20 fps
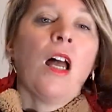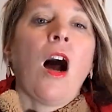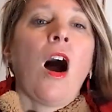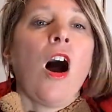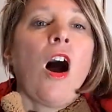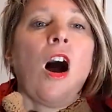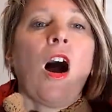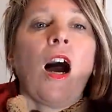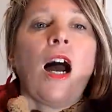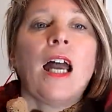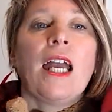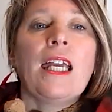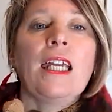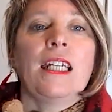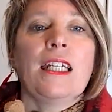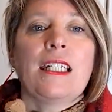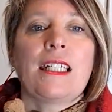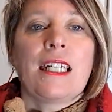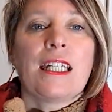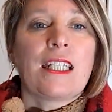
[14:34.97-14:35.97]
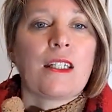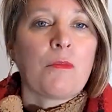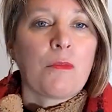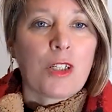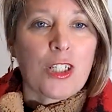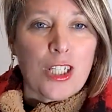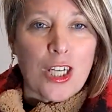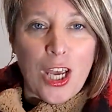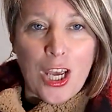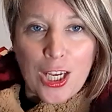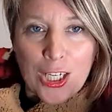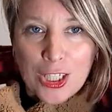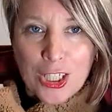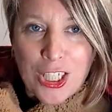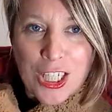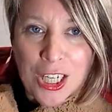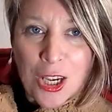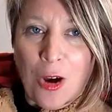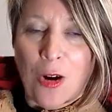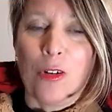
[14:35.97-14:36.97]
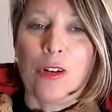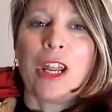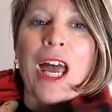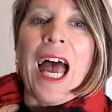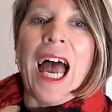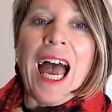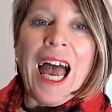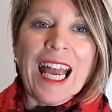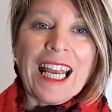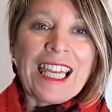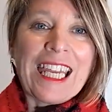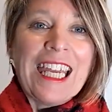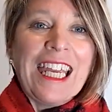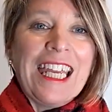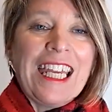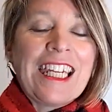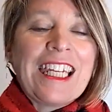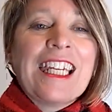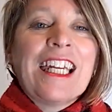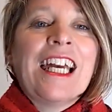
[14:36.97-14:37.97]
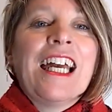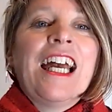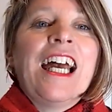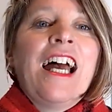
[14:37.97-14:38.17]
I did some searching on hacking.